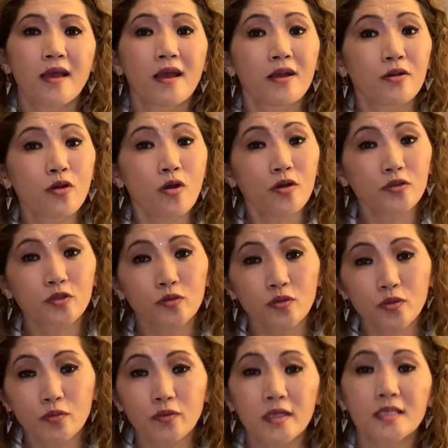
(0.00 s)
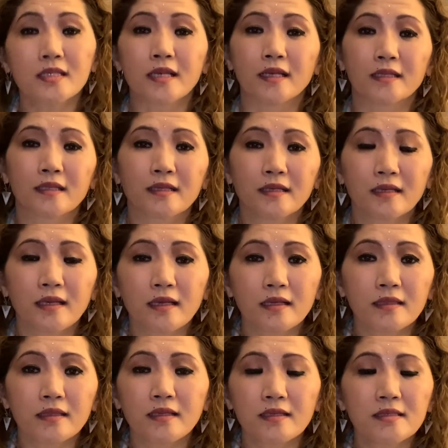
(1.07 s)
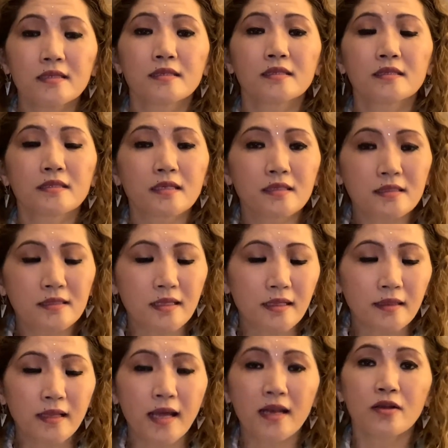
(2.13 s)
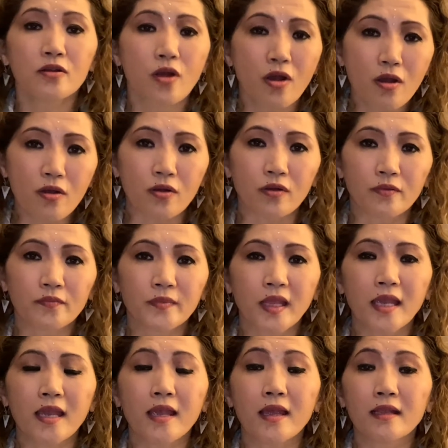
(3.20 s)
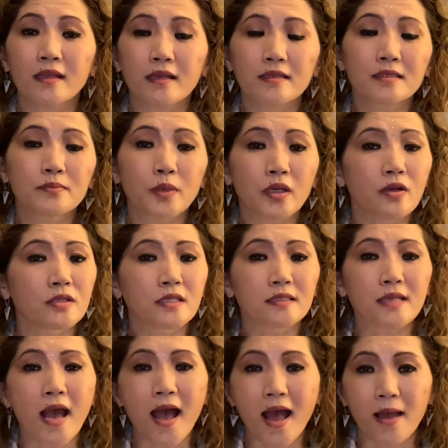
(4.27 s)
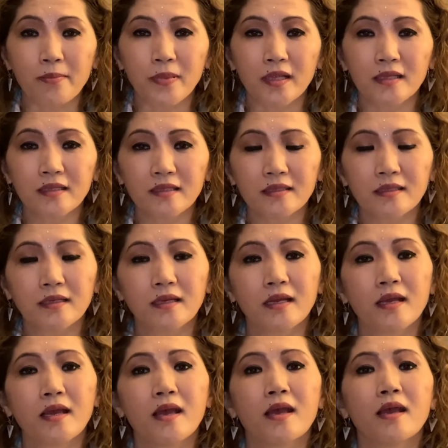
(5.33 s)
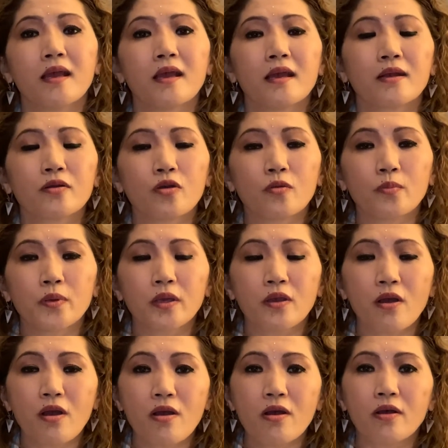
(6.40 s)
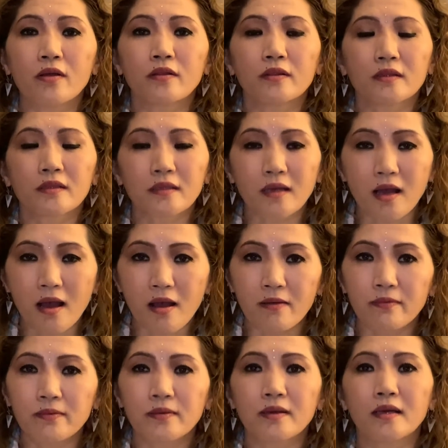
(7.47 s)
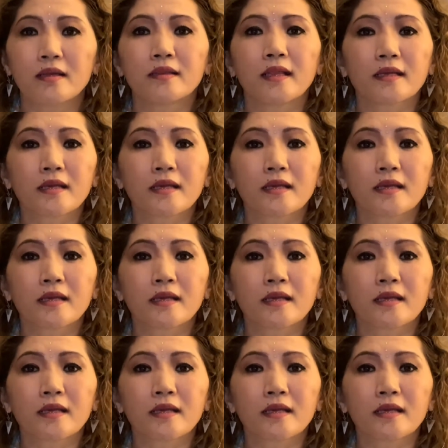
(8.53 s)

Go through with it. This is just let it go. And it's because it's happened. Go beyond of like